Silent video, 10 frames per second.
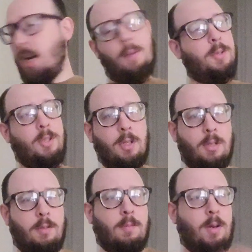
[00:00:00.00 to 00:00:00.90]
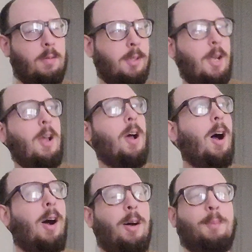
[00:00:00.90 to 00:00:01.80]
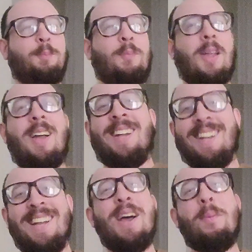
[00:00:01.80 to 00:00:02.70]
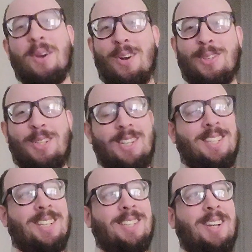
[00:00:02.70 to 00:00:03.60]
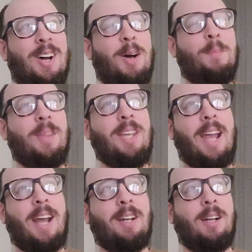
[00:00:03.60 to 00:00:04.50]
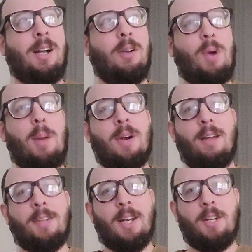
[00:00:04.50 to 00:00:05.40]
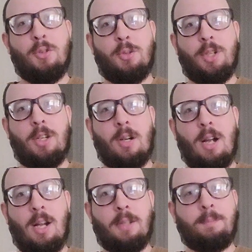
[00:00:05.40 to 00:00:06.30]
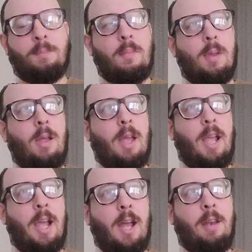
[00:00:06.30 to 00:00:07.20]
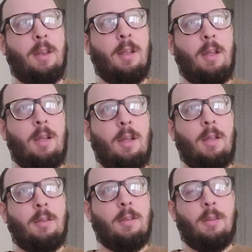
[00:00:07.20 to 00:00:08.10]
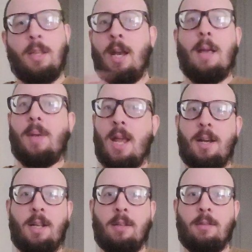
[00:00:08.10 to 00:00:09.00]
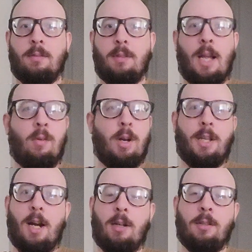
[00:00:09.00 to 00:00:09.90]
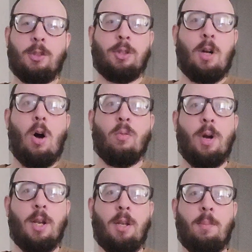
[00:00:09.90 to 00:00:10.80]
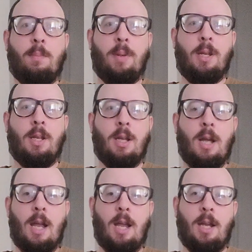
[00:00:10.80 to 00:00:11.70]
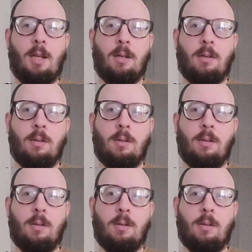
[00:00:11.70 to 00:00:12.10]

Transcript: happens to see this. But in all seriousness, he had Robert F. Kennedy Jr. on, and the name Kennedy, that right there should already be a